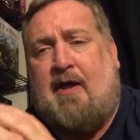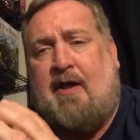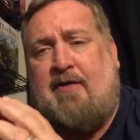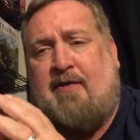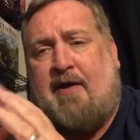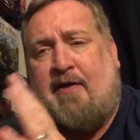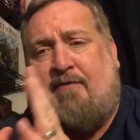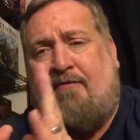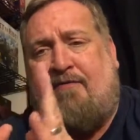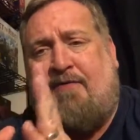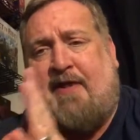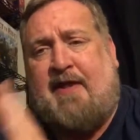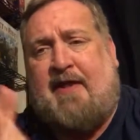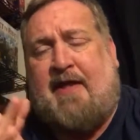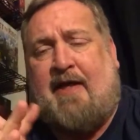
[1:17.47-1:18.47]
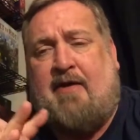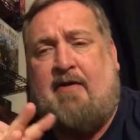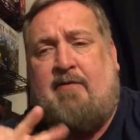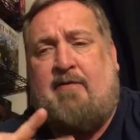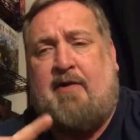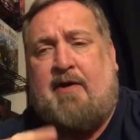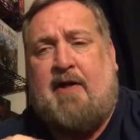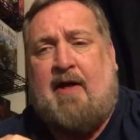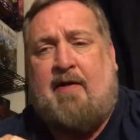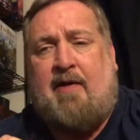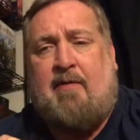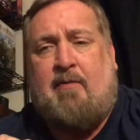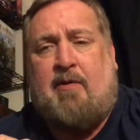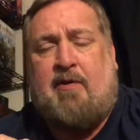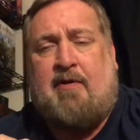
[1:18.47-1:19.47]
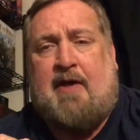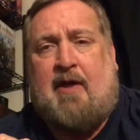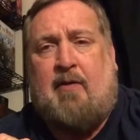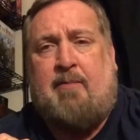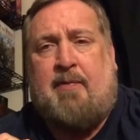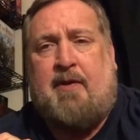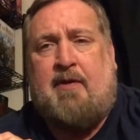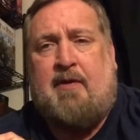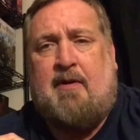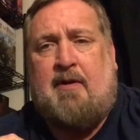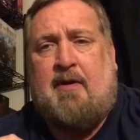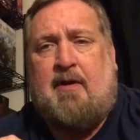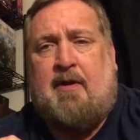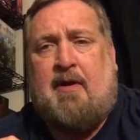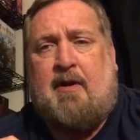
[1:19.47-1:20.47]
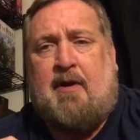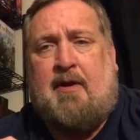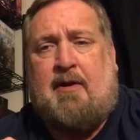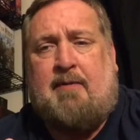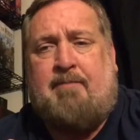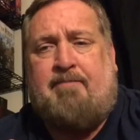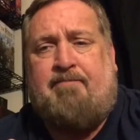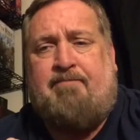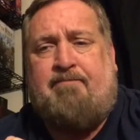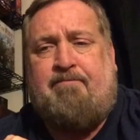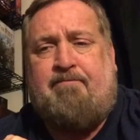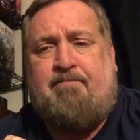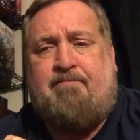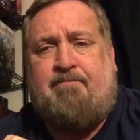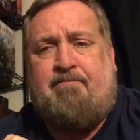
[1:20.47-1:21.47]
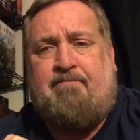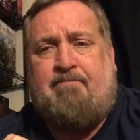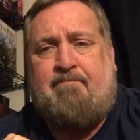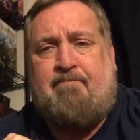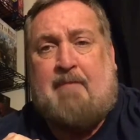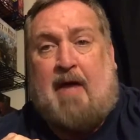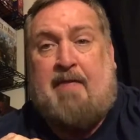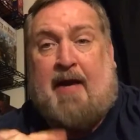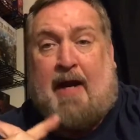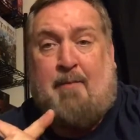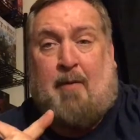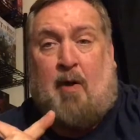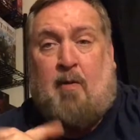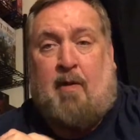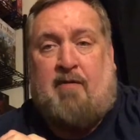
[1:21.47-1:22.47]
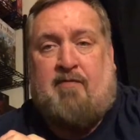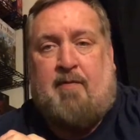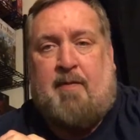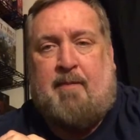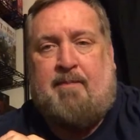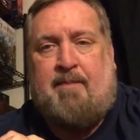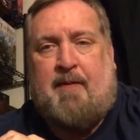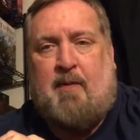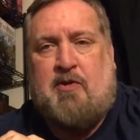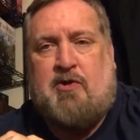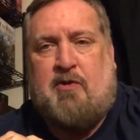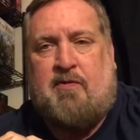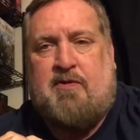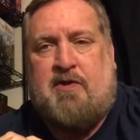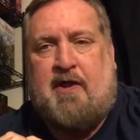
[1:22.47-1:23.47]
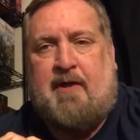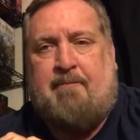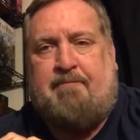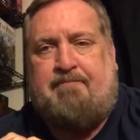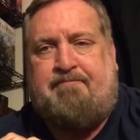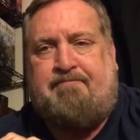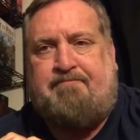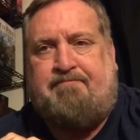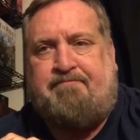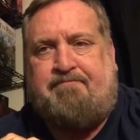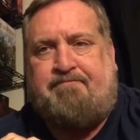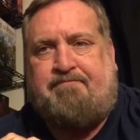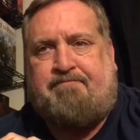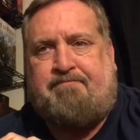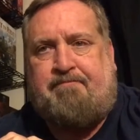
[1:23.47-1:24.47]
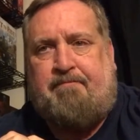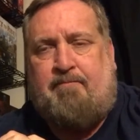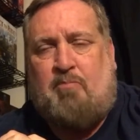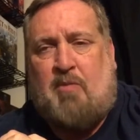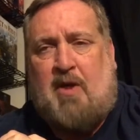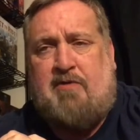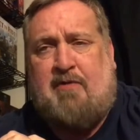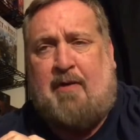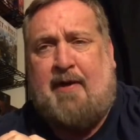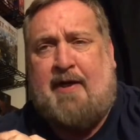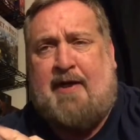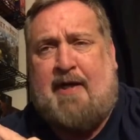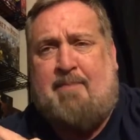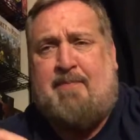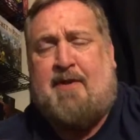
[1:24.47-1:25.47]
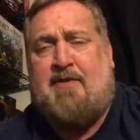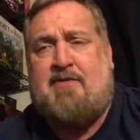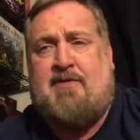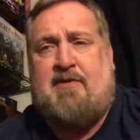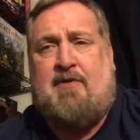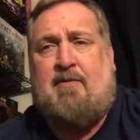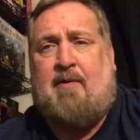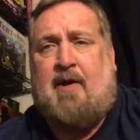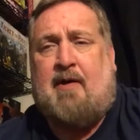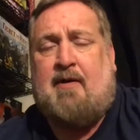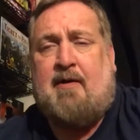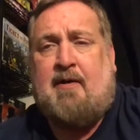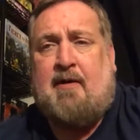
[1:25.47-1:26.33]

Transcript: as like a fee. I don't know really how that worked out, but um, and then I bought one from him, which you'll see. So I'm going to keep this to